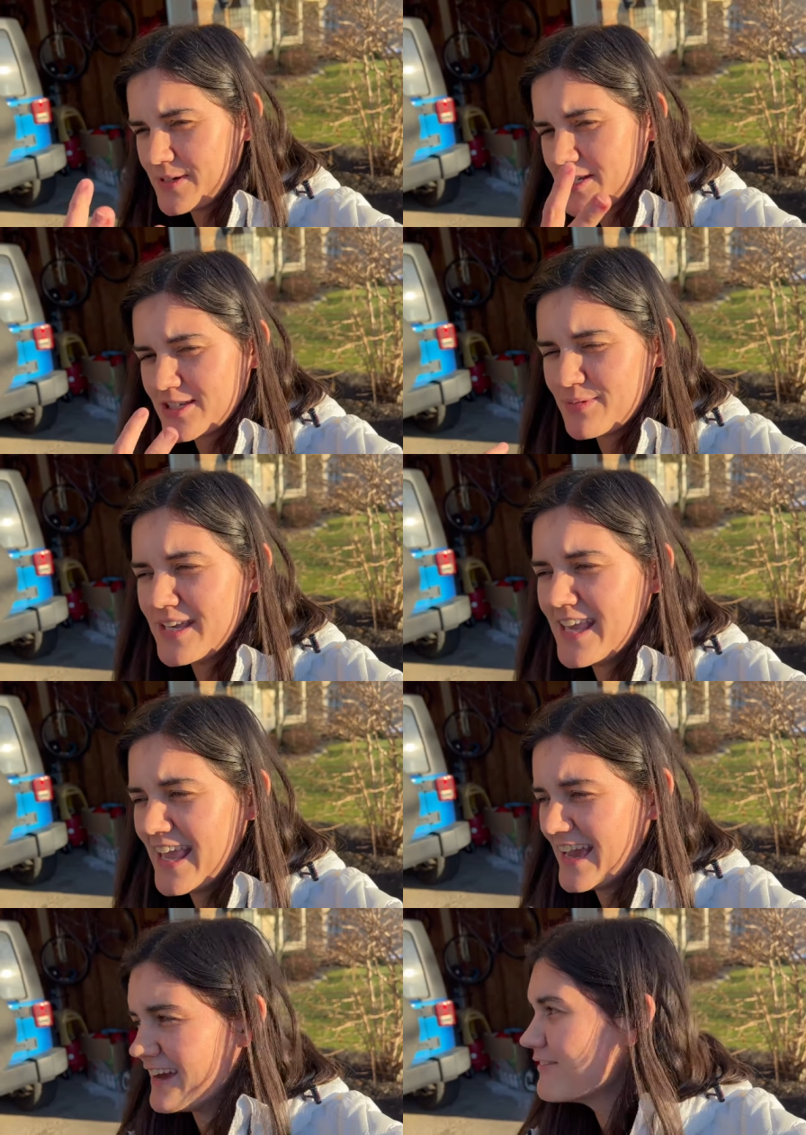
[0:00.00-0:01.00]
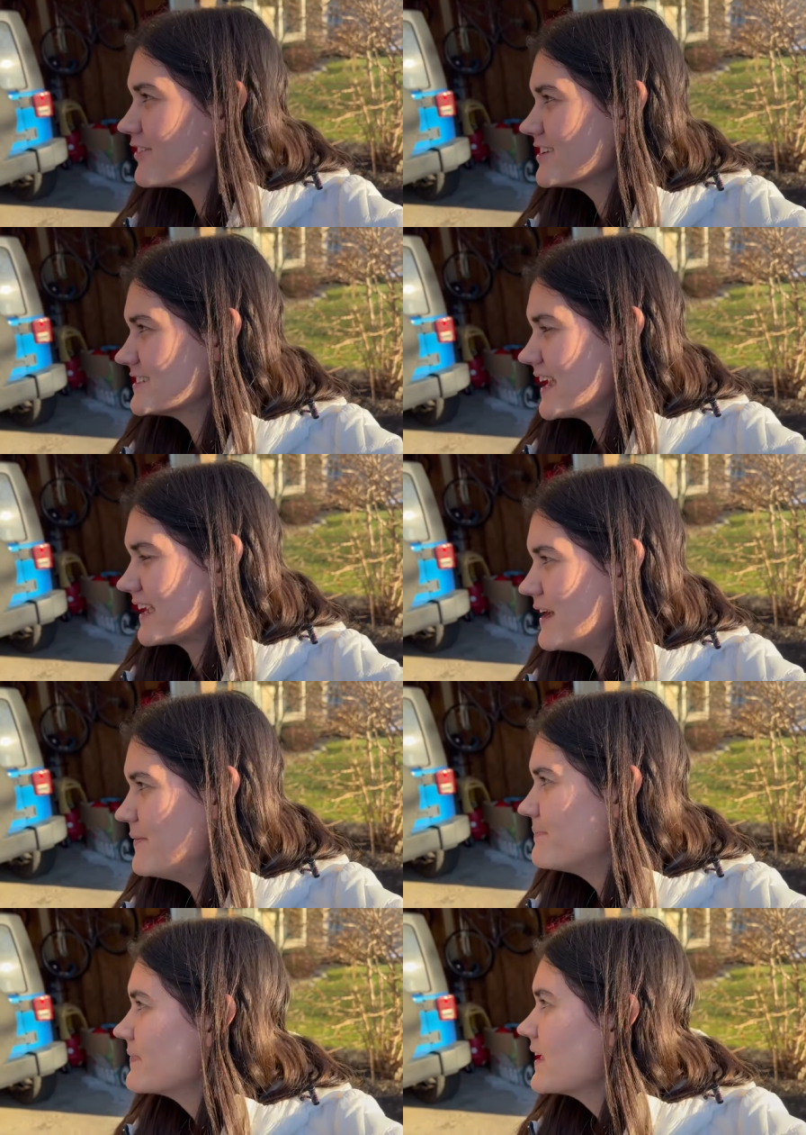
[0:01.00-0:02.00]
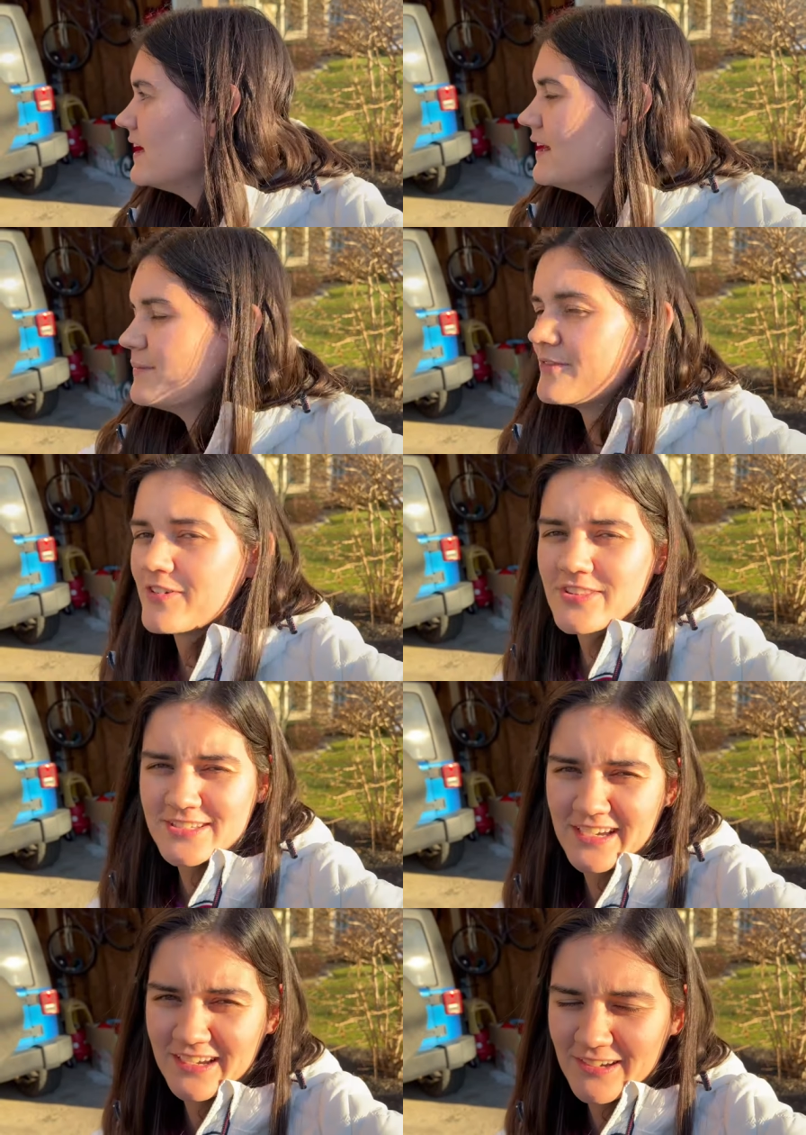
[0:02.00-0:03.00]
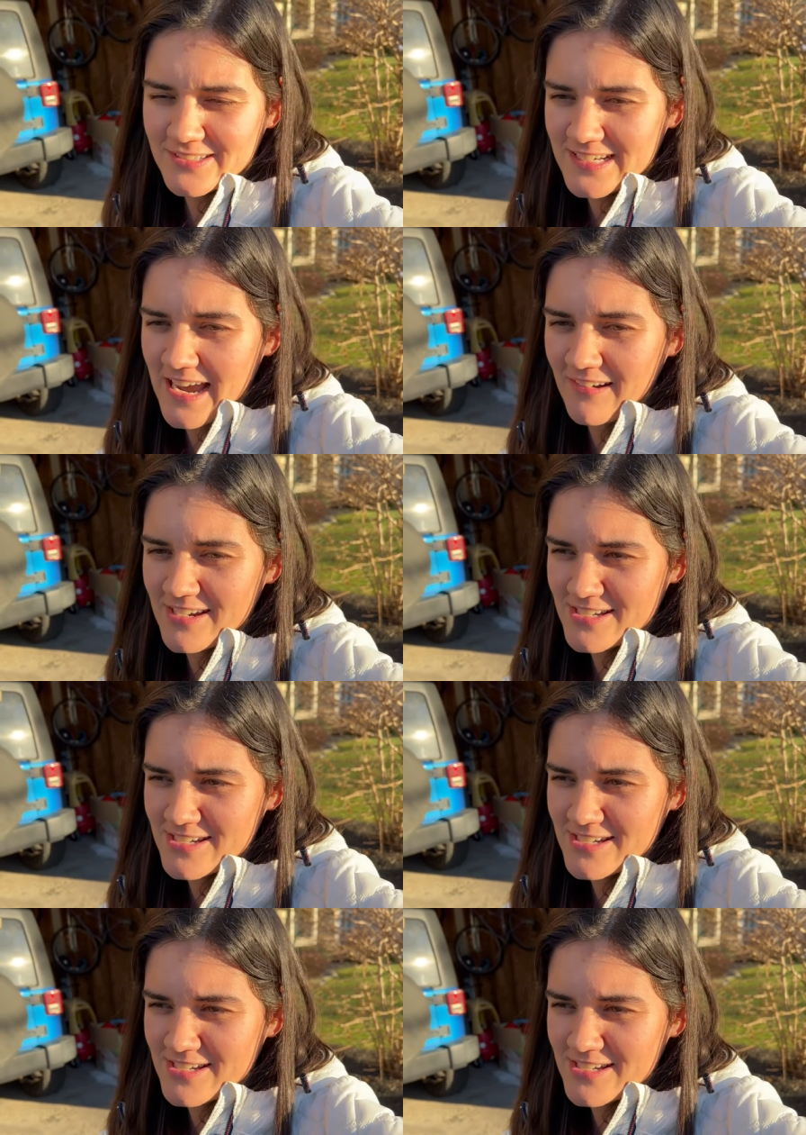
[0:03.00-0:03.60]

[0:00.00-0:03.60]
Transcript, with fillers: much as we can for a second before the sun goes down.